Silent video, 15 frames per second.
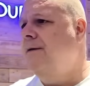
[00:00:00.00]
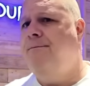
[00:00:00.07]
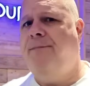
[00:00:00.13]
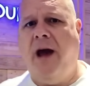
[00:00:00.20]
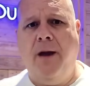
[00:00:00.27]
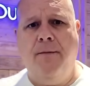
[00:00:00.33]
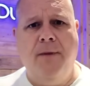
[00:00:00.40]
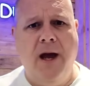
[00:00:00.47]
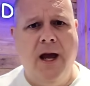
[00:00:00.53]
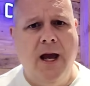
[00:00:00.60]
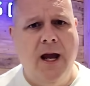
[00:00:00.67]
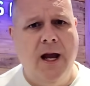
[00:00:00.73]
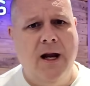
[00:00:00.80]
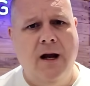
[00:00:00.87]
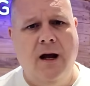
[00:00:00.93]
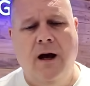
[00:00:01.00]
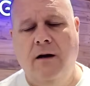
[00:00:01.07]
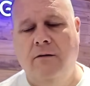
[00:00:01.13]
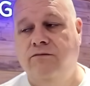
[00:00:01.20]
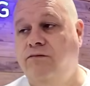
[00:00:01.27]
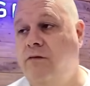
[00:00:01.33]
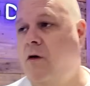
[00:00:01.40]
Batman.
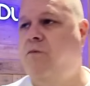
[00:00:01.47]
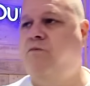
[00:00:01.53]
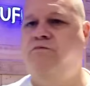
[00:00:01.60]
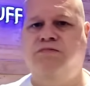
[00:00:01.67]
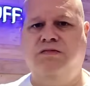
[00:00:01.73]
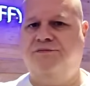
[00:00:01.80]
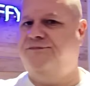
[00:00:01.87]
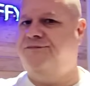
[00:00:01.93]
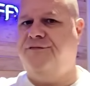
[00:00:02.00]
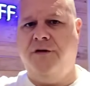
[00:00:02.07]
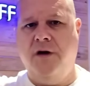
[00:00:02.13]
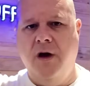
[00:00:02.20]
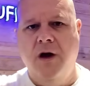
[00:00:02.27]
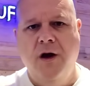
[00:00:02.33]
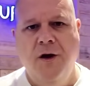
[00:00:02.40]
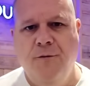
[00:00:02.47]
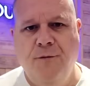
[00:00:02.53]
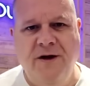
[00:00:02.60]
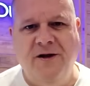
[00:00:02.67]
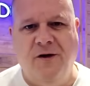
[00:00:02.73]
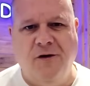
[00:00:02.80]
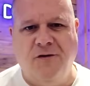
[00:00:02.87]
Oh, well,
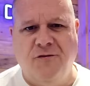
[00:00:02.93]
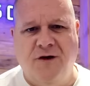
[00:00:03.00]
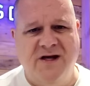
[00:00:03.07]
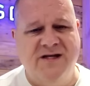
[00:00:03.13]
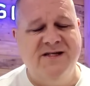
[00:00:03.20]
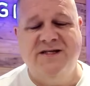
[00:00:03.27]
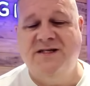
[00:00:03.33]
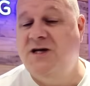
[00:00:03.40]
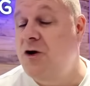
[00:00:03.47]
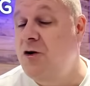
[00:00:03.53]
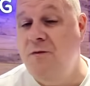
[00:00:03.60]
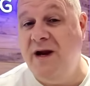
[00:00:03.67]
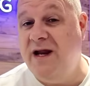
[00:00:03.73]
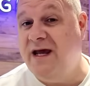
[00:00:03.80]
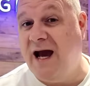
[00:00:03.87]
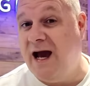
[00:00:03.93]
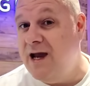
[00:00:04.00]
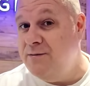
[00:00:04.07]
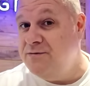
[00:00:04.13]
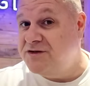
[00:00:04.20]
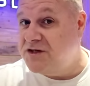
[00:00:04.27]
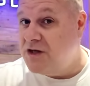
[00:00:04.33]
we digress. Too many
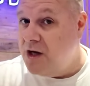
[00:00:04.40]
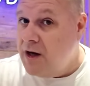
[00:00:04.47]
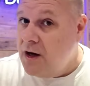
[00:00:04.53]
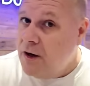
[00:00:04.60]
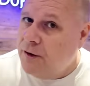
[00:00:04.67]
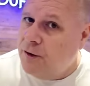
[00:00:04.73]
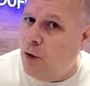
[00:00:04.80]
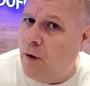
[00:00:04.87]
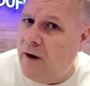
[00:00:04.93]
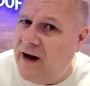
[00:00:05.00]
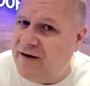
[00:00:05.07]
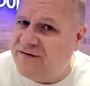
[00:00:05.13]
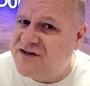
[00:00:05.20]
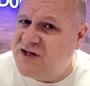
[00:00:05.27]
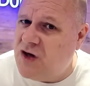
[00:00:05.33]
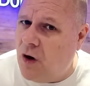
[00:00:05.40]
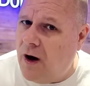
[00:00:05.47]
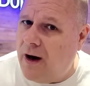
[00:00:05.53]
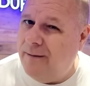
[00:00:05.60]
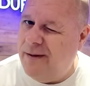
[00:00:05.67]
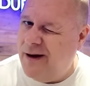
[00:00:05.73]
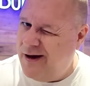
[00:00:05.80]
games, not enough
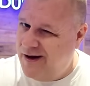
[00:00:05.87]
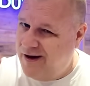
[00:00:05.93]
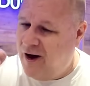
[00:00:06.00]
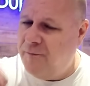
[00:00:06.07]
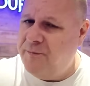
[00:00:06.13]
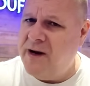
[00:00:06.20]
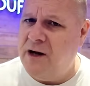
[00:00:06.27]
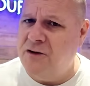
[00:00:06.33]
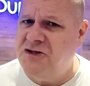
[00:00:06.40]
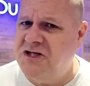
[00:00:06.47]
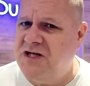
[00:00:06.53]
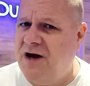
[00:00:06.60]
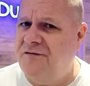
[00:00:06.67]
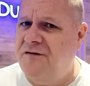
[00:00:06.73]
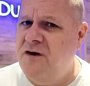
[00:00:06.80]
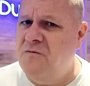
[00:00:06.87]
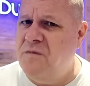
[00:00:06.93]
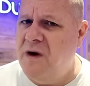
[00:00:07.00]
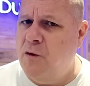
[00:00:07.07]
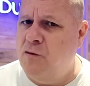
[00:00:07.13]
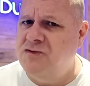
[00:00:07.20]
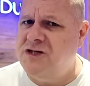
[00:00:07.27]
time. I've been OGDuffy, you've
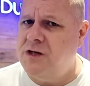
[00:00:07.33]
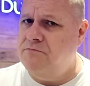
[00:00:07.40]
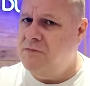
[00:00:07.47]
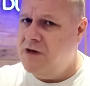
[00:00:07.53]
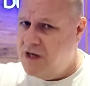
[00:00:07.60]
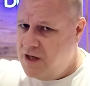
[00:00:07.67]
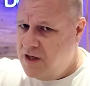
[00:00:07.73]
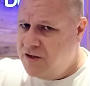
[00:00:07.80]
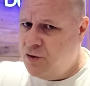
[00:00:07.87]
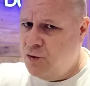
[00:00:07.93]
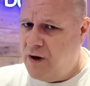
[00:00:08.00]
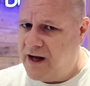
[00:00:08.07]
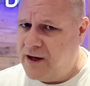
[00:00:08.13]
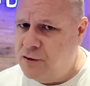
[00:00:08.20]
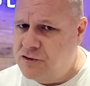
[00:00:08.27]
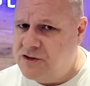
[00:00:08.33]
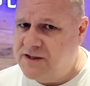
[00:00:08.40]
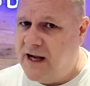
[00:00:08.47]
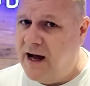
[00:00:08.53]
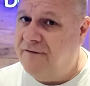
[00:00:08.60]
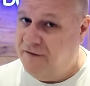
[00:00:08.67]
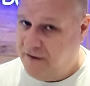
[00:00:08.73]
been awesome. Do all that good
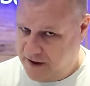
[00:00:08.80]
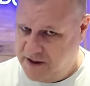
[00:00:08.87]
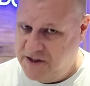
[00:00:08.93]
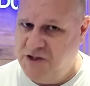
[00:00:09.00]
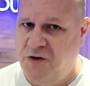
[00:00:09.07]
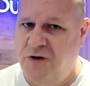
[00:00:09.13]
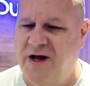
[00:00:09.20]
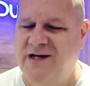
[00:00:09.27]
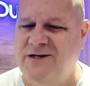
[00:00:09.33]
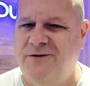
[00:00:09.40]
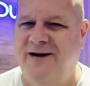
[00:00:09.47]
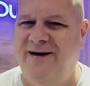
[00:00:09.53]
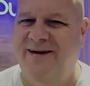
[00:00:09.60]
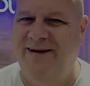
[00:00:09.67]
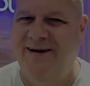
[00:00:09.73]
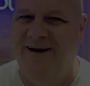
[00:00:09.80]
stuff. See you on the next one.